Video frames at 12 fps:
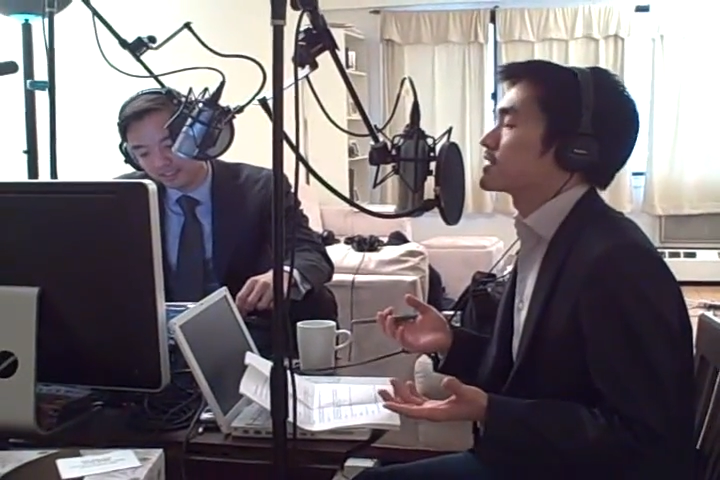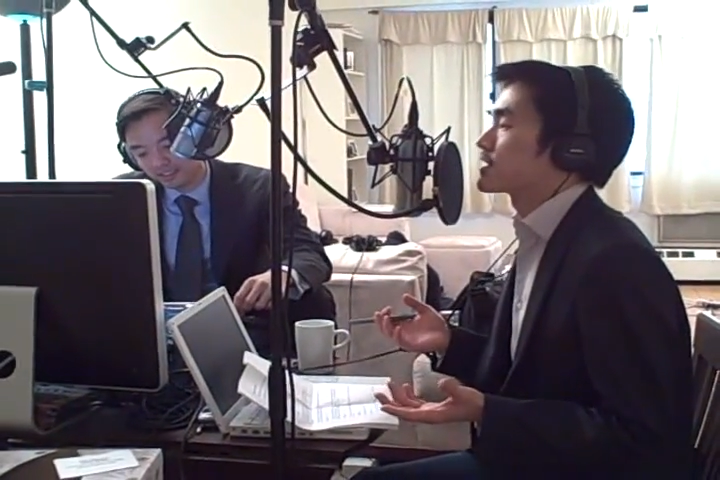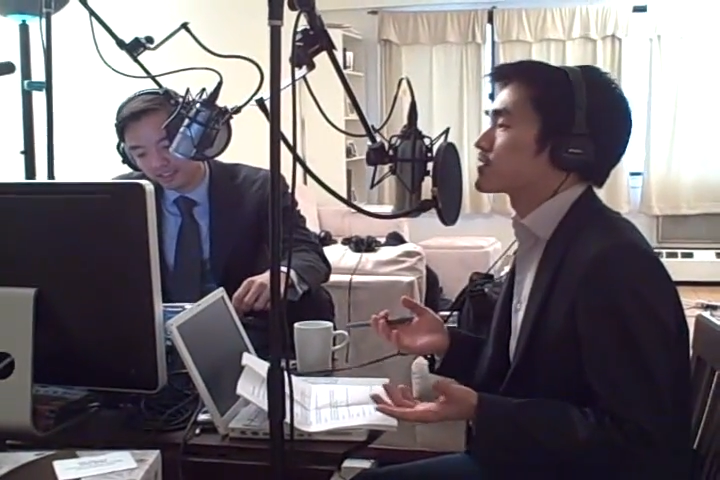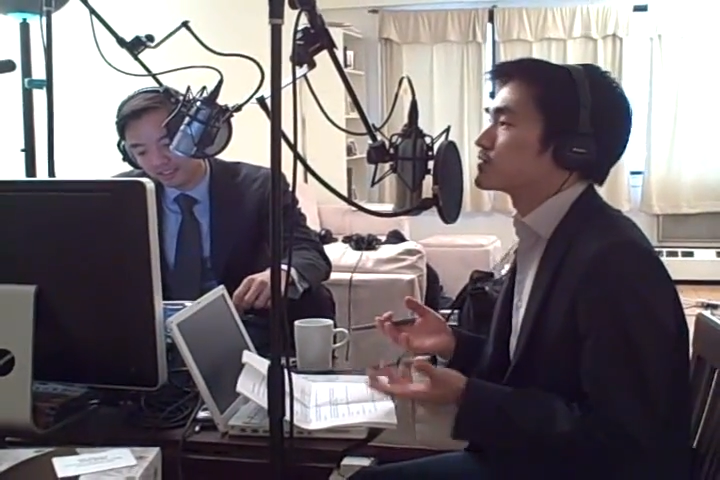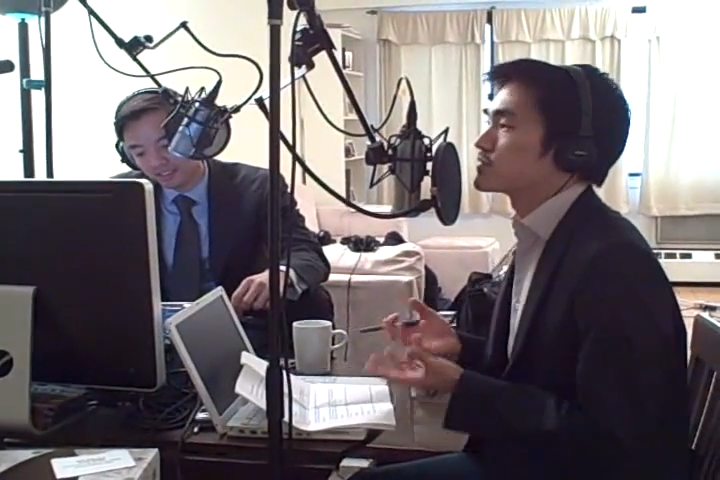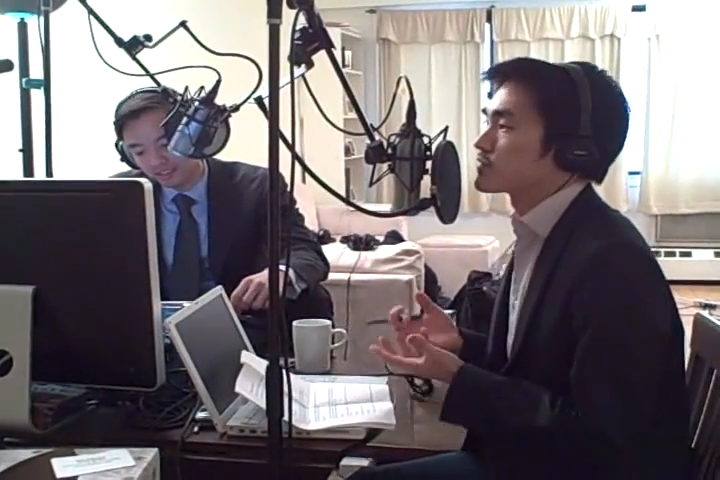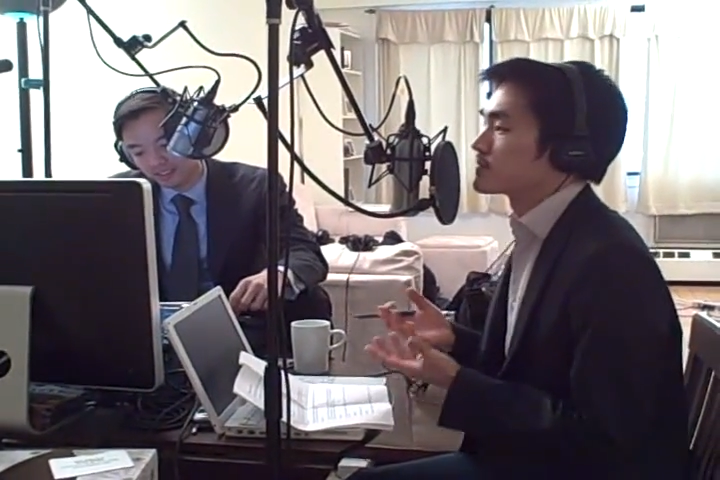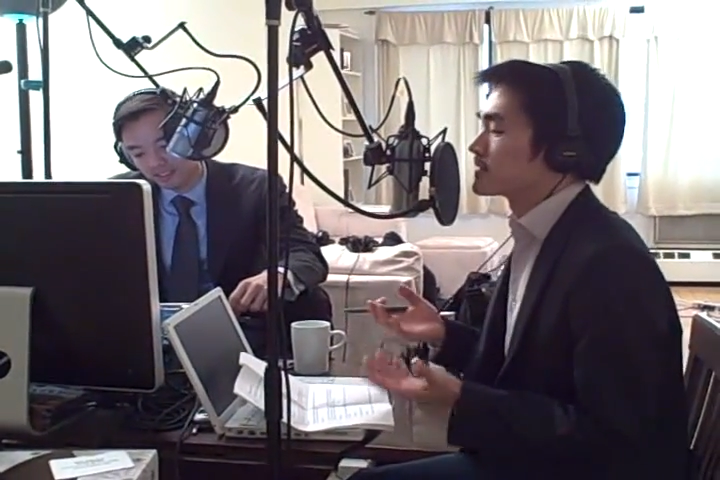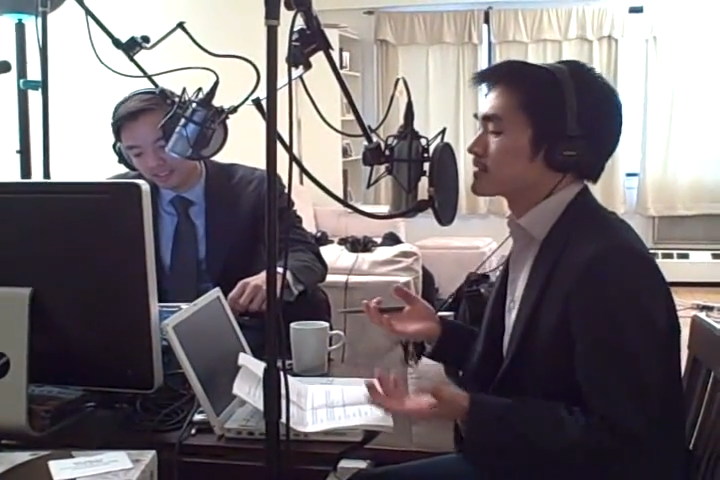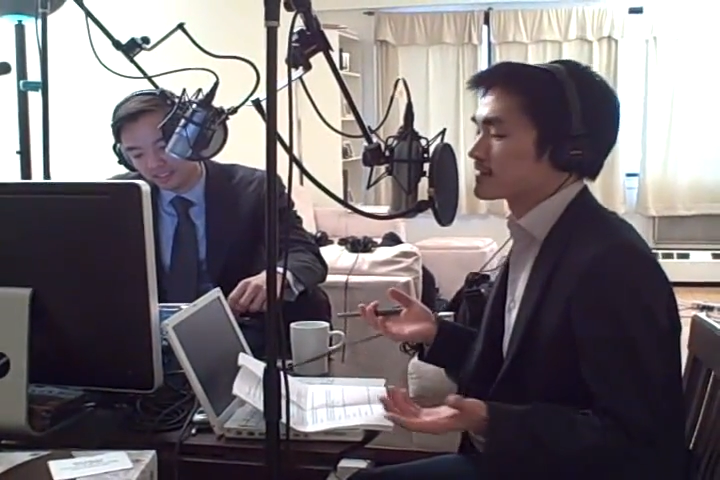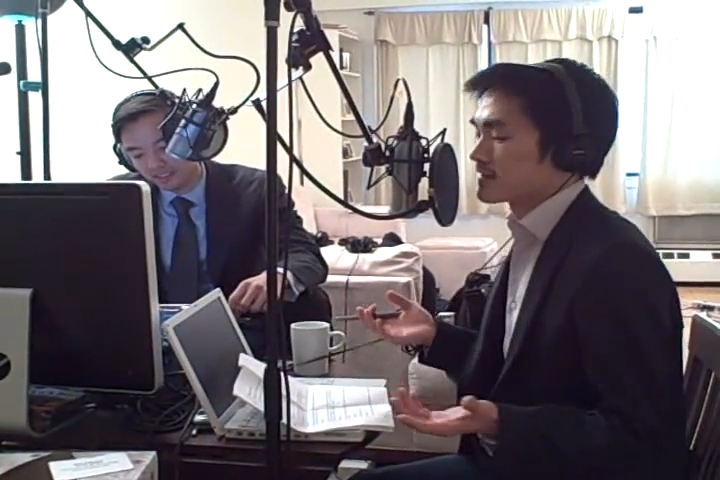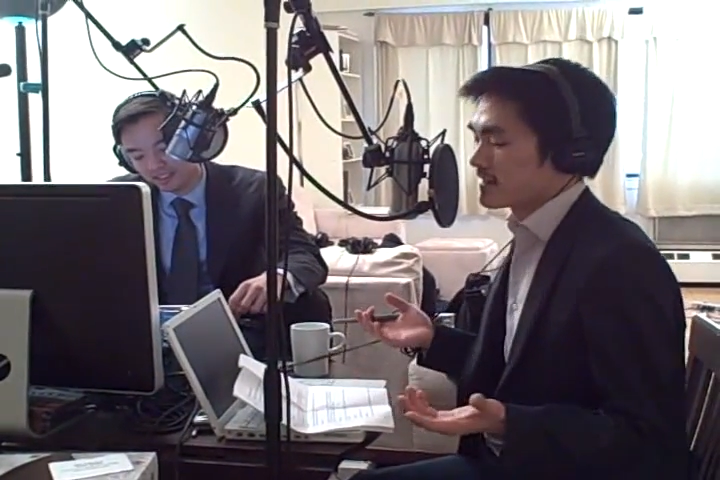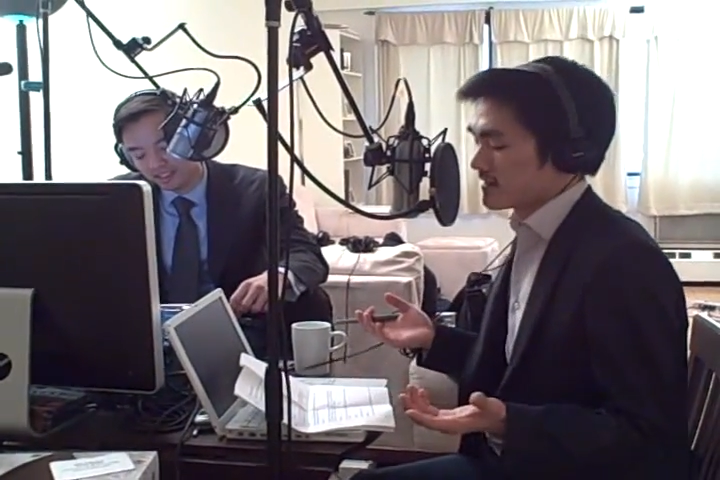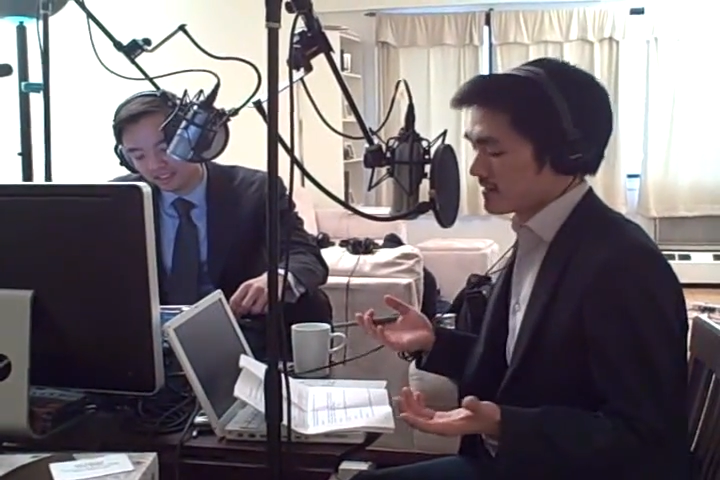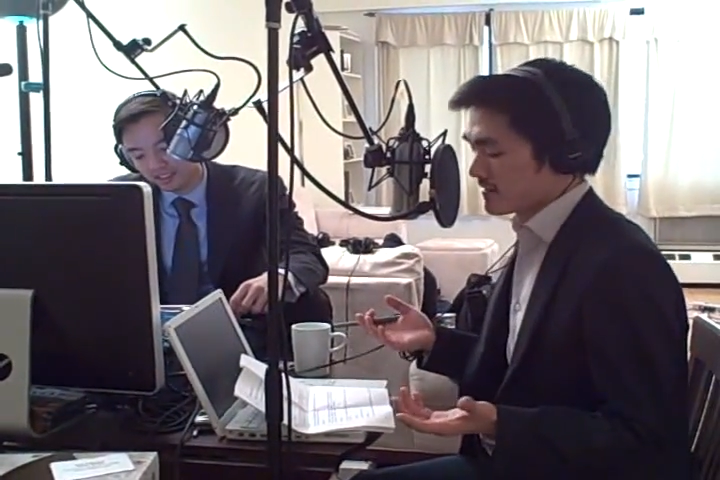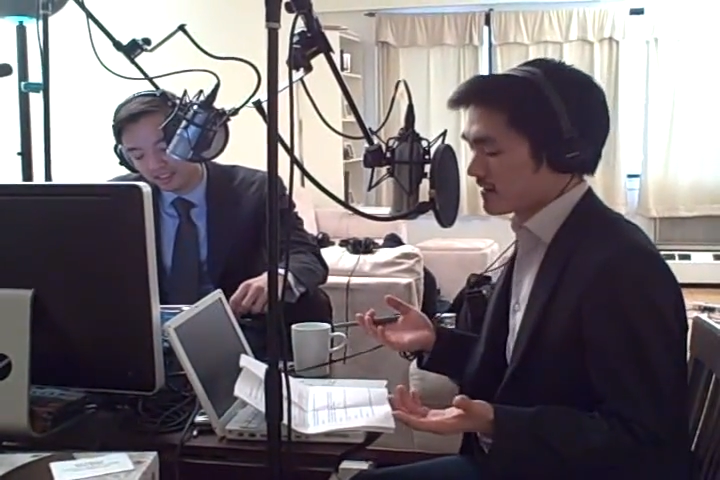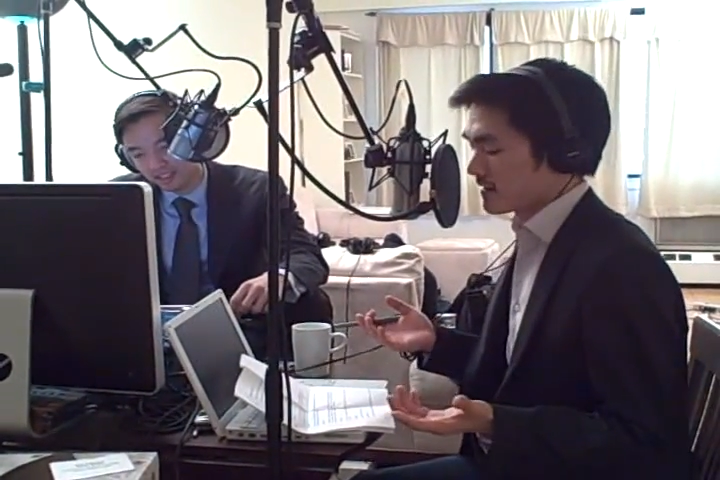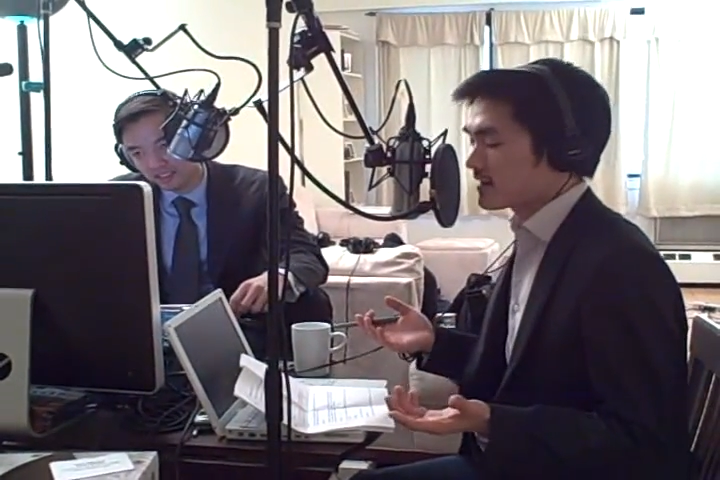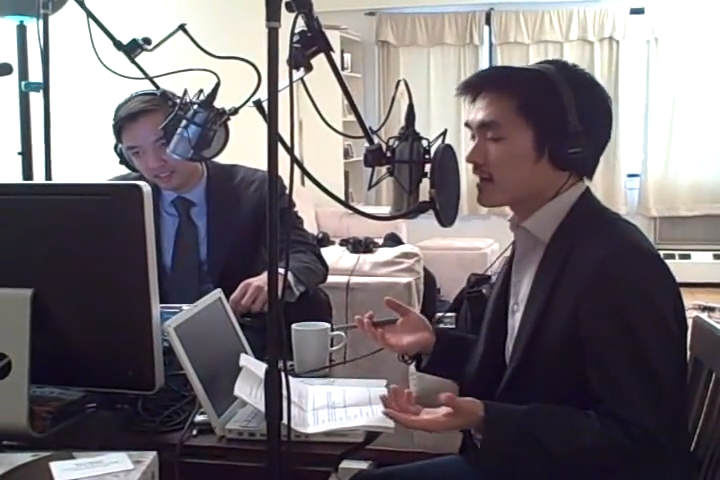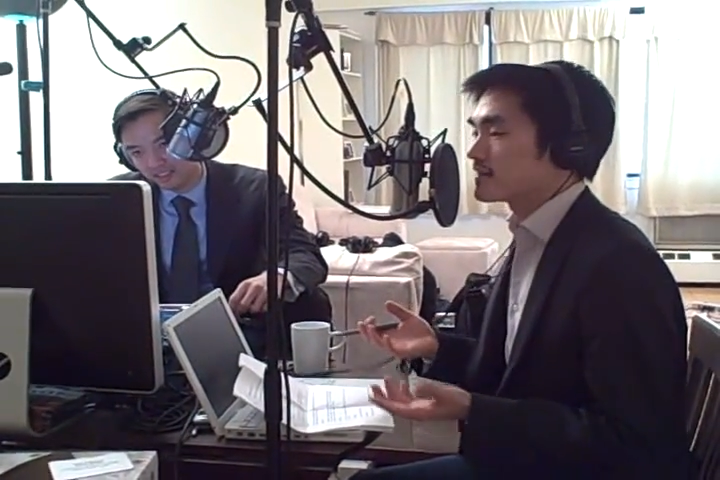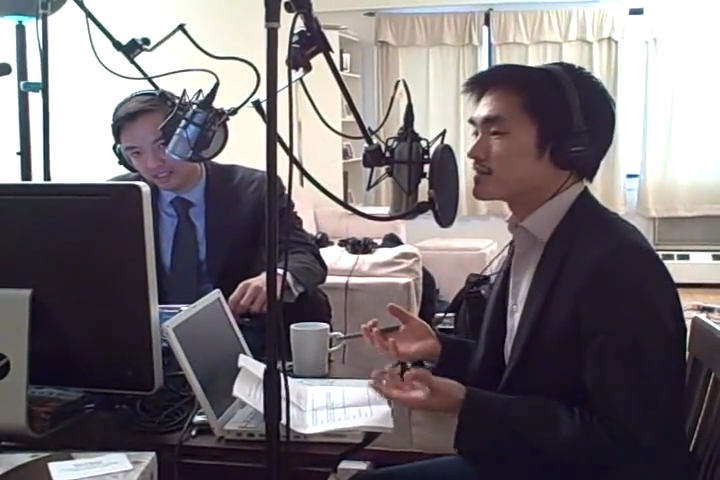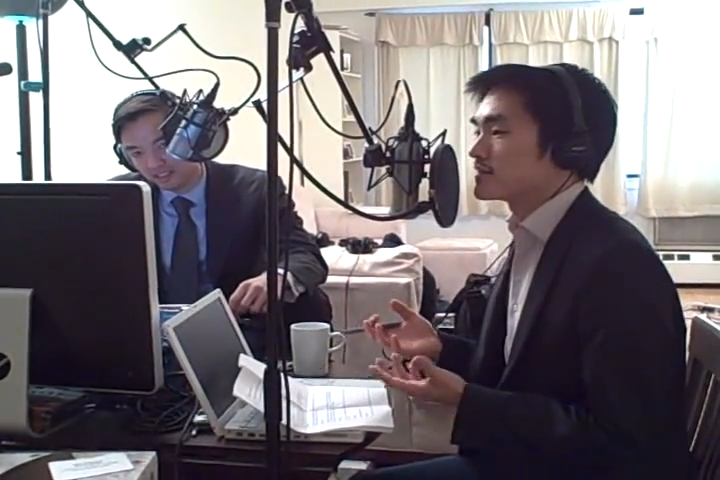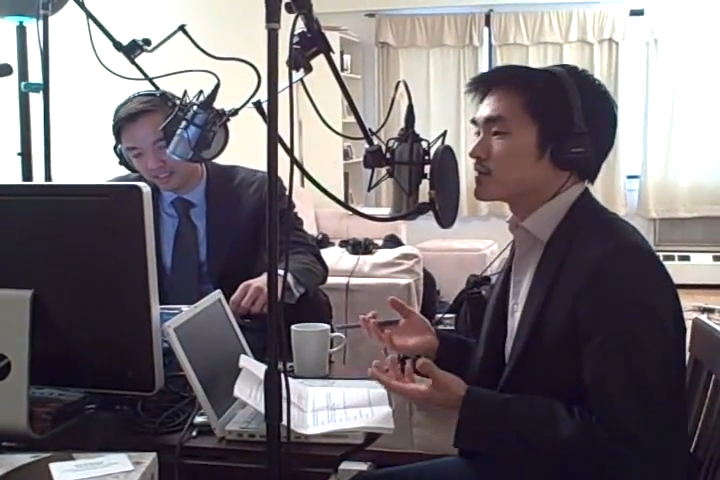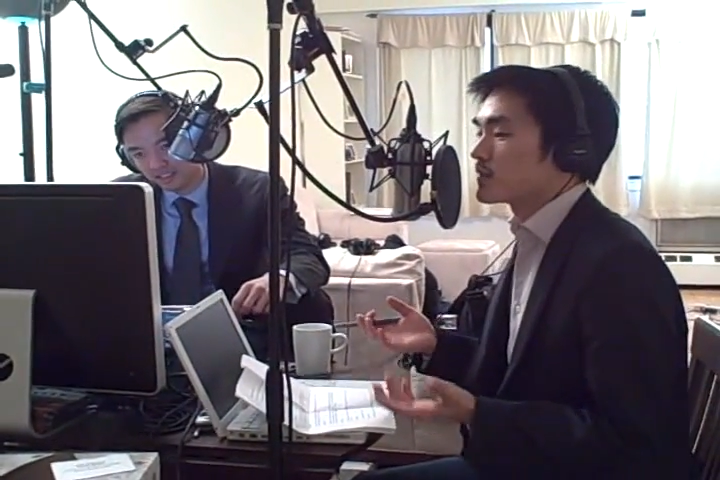accoutrements that
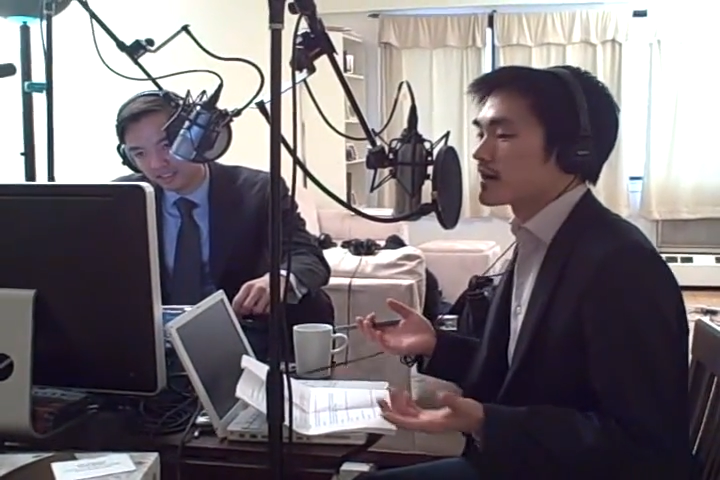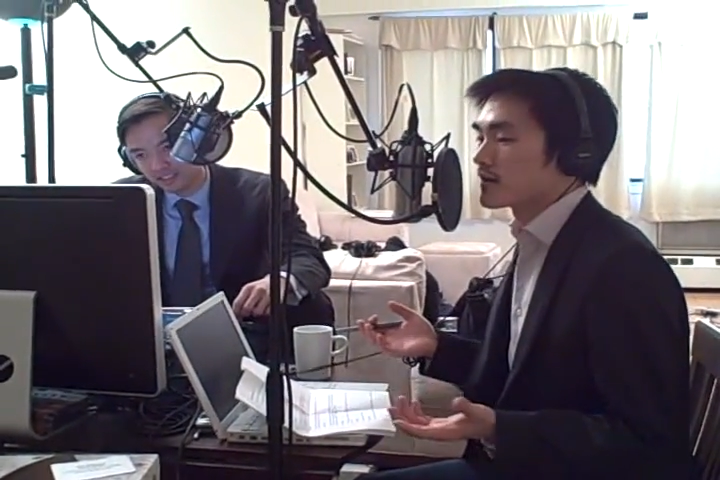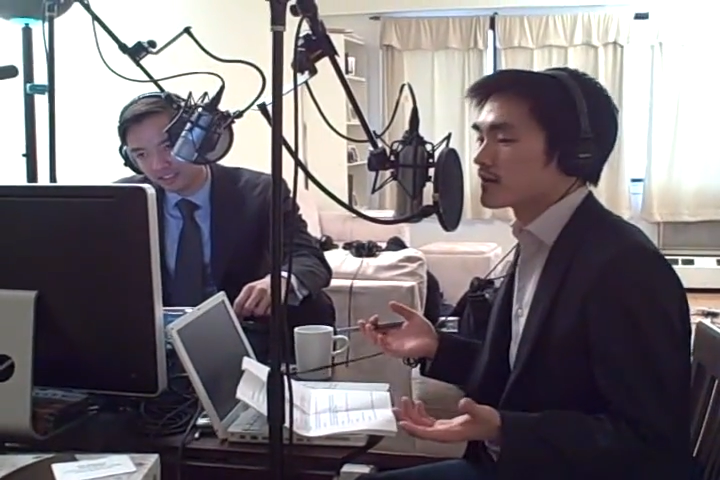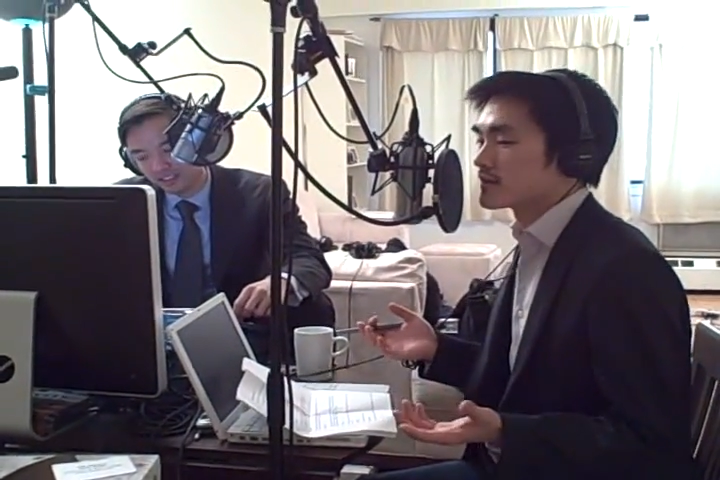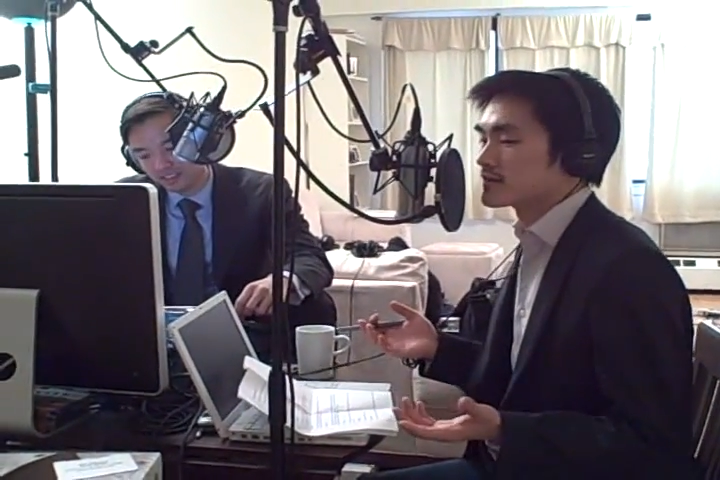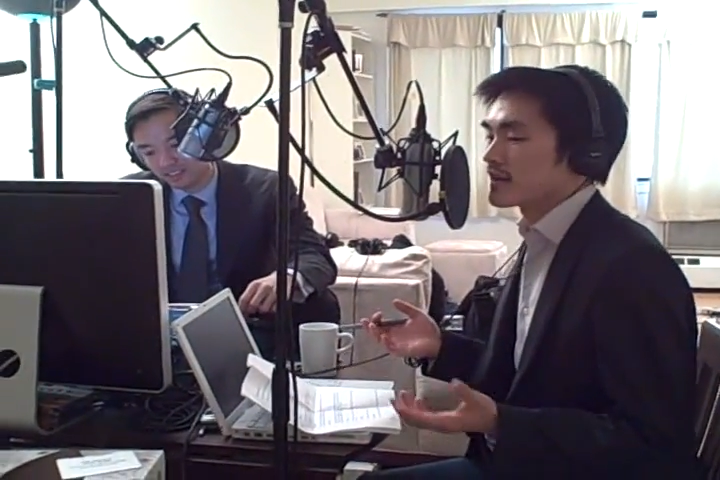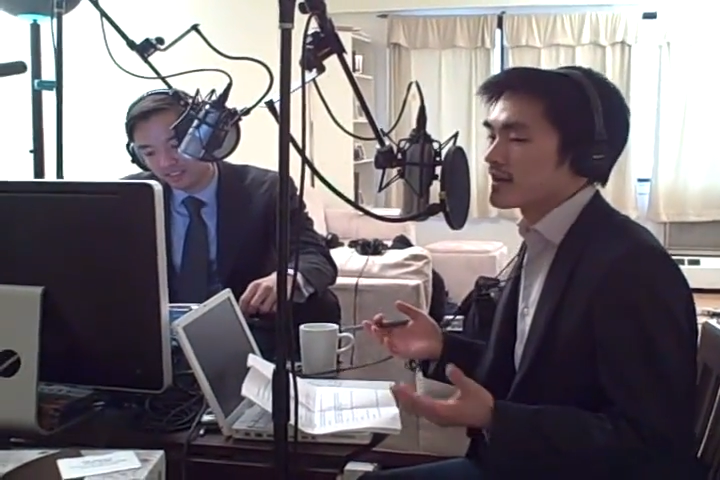Casey wears